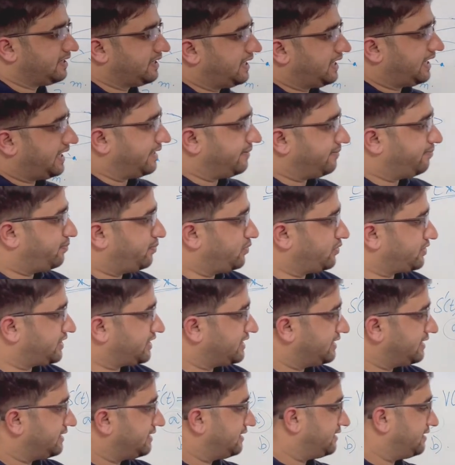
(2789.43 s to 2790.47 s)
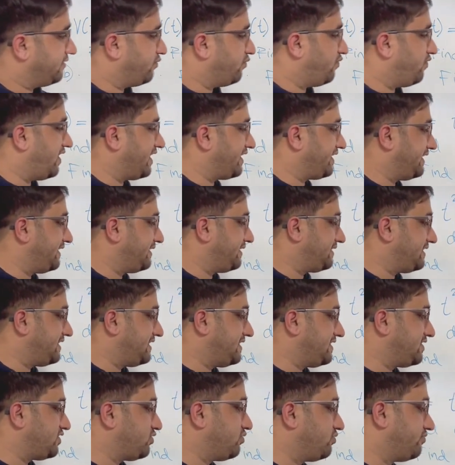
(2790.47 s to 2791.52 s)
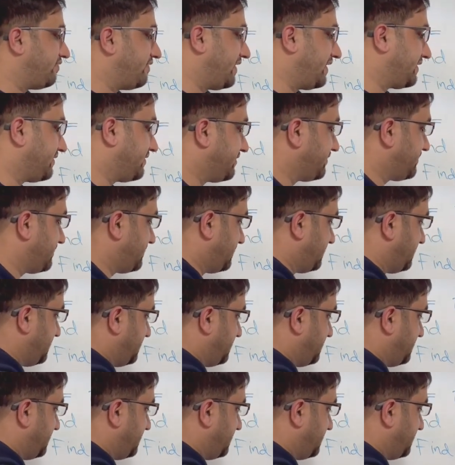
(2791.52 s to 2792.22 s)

and put 1 in these two factors,